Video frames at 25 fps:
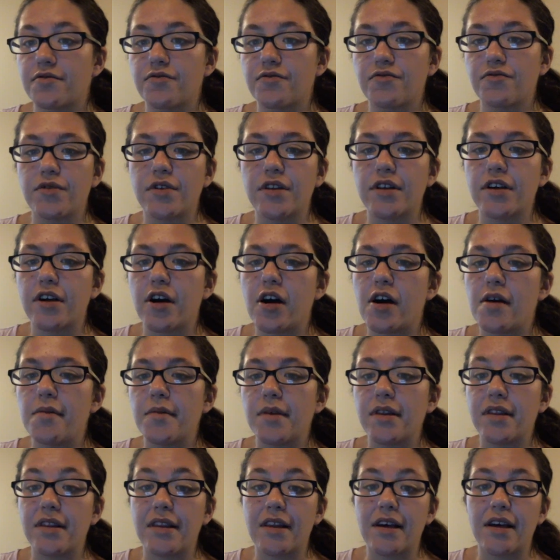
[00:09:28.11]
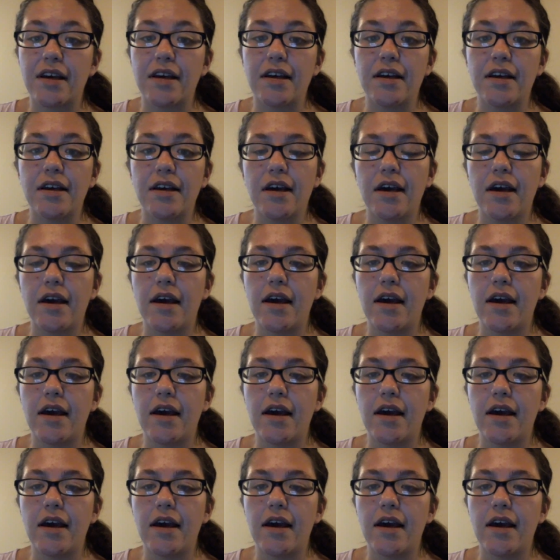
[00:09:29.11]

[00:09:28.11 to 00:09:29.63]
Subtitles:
really common, like,